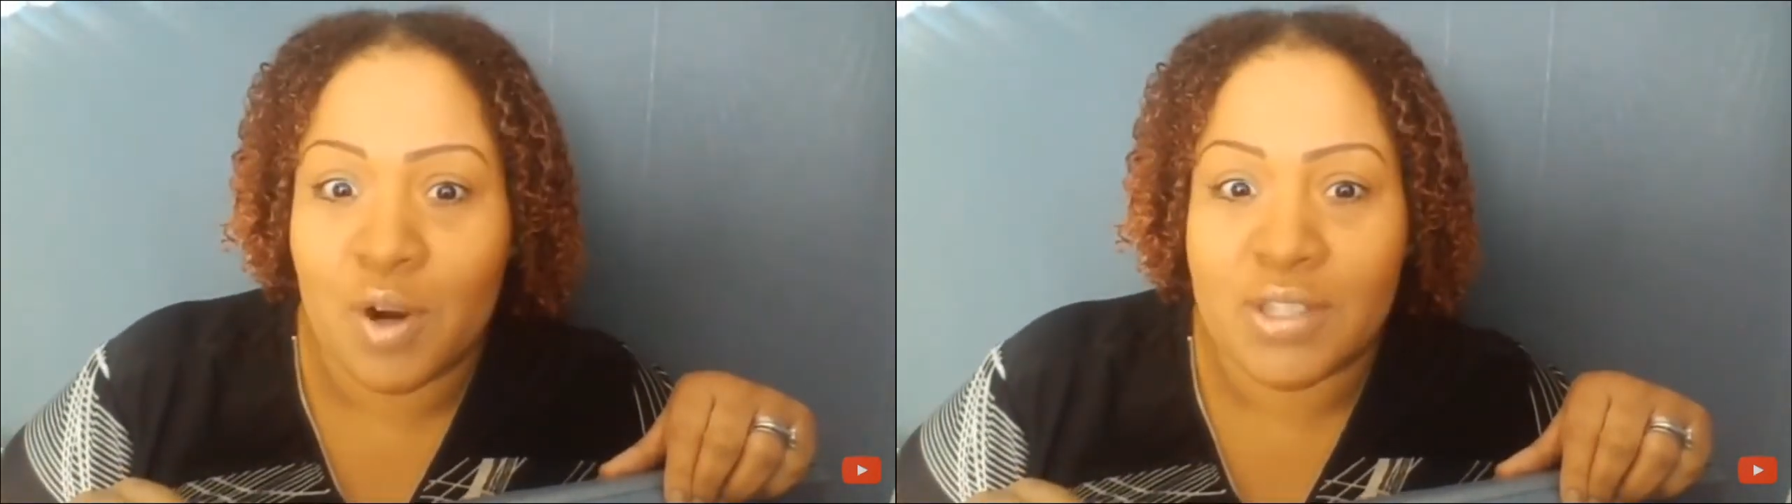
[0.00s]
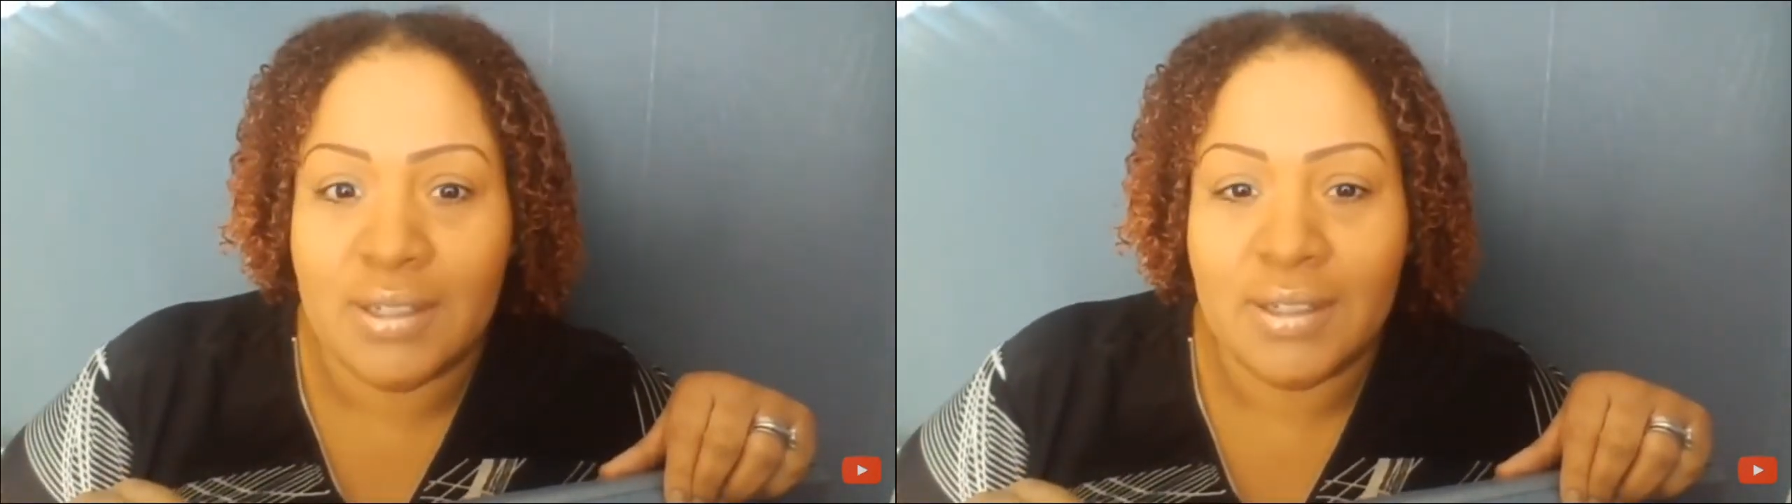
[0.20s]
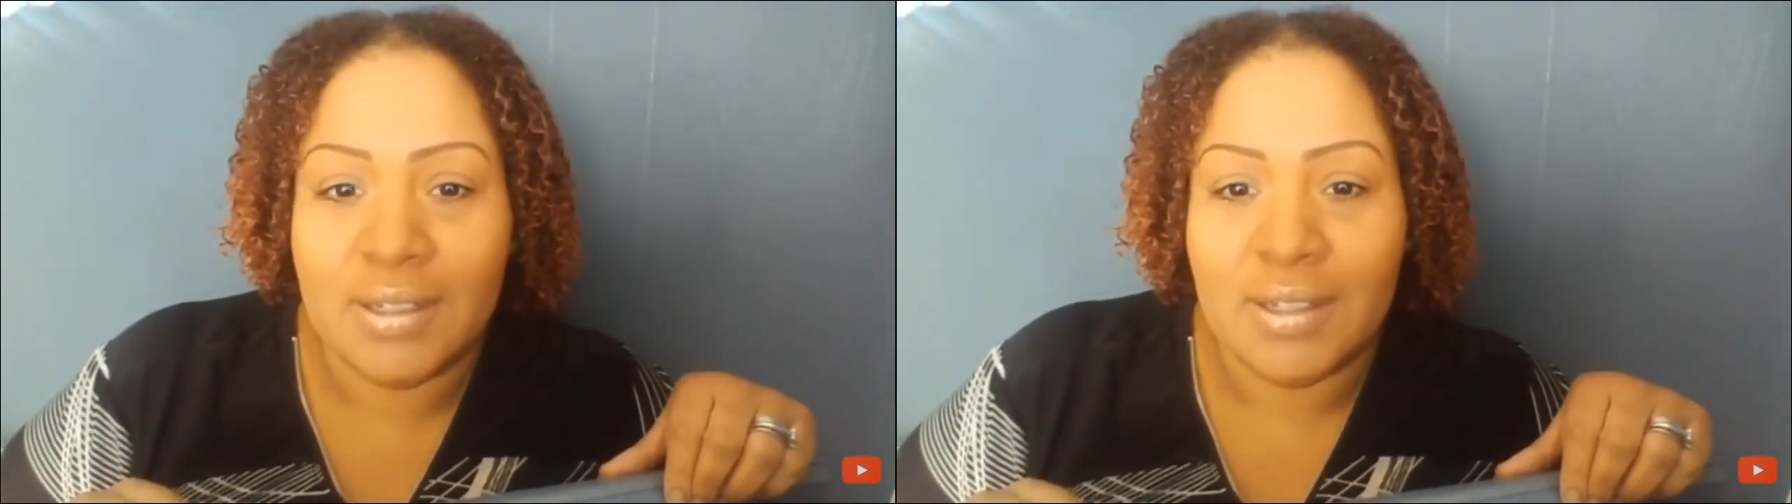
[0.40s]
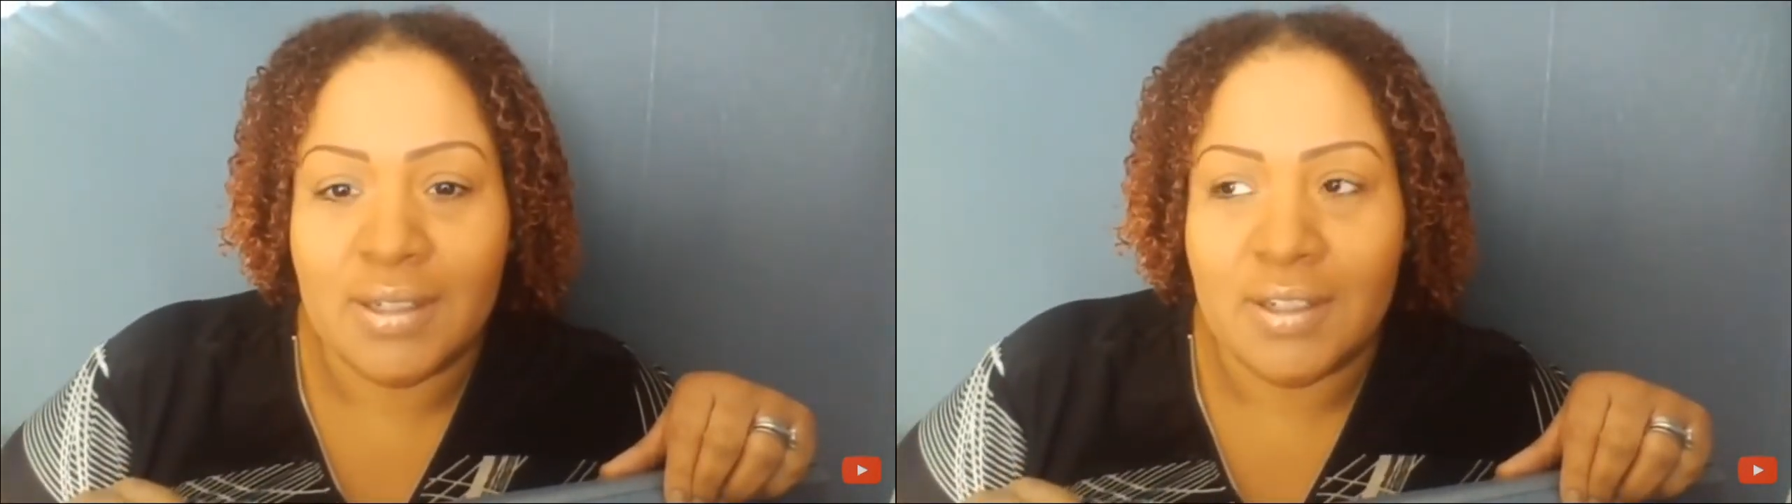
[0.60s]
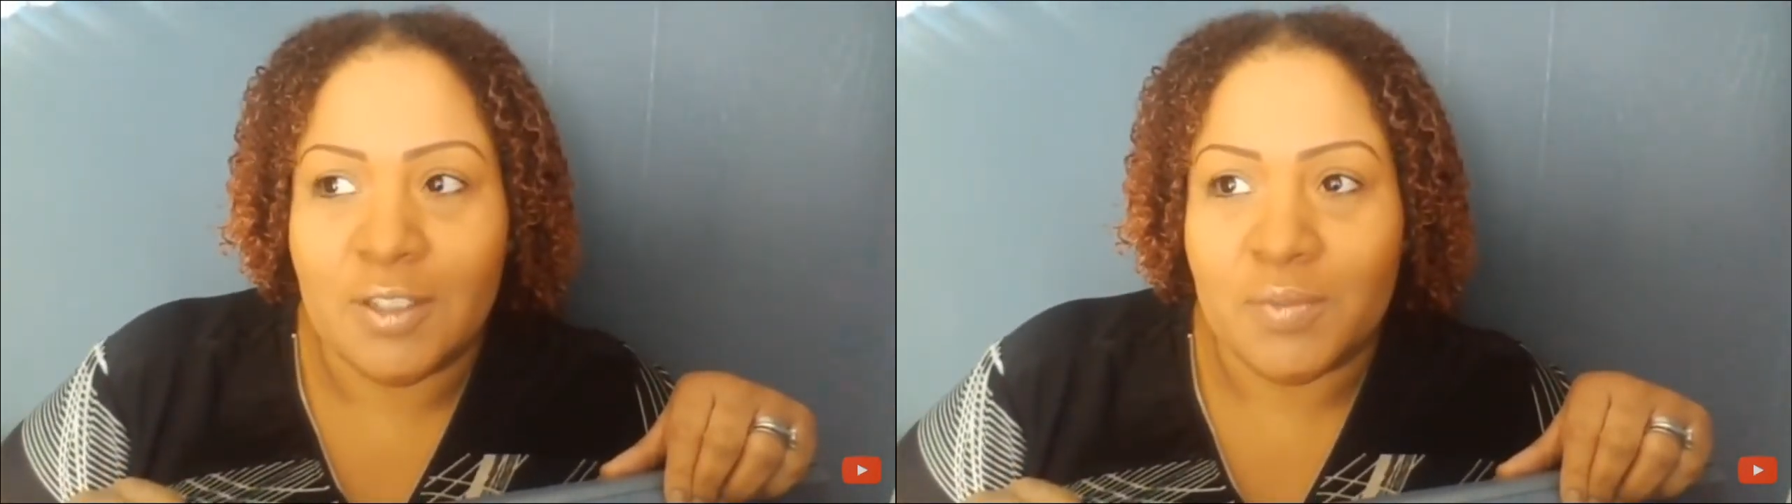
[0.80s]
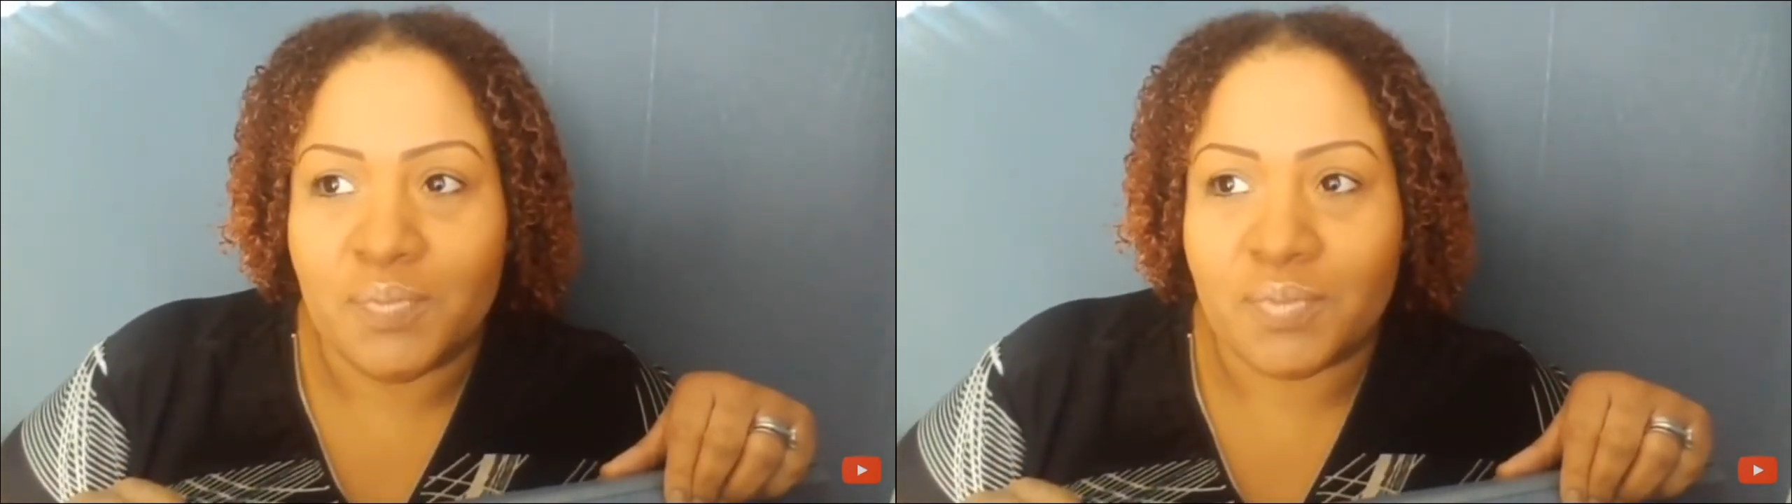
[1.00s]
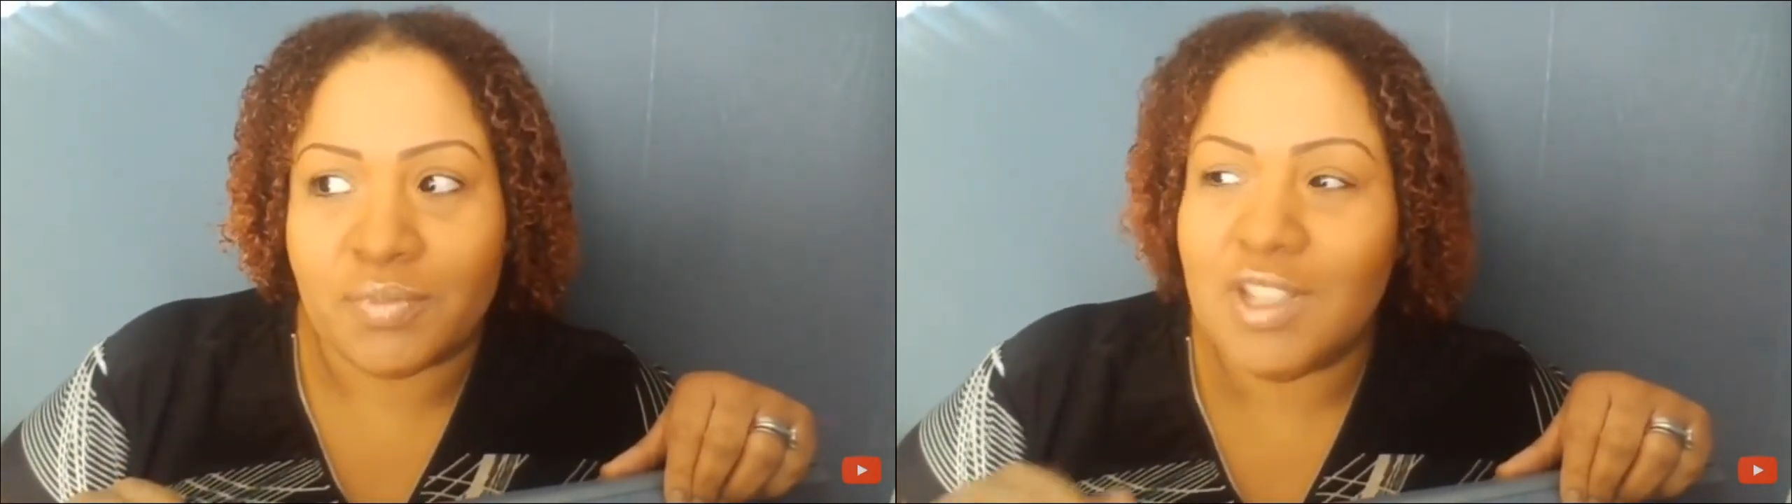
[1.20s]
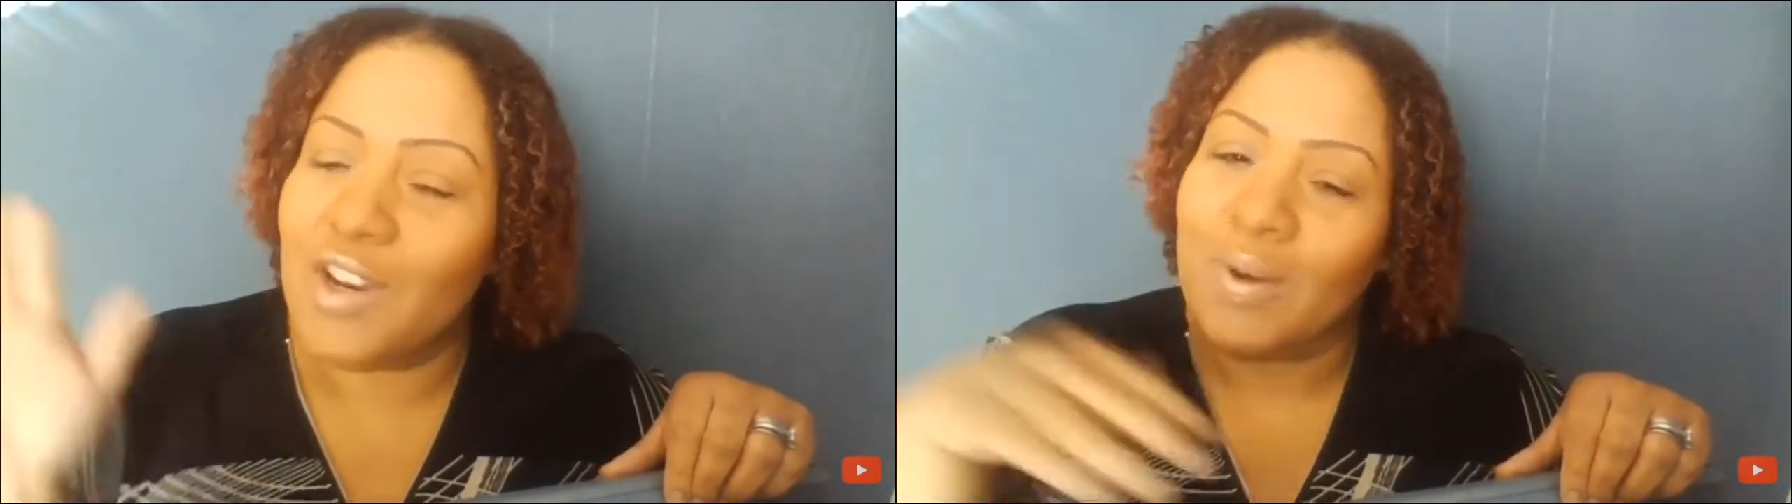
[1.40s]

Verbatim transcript: person. Y'all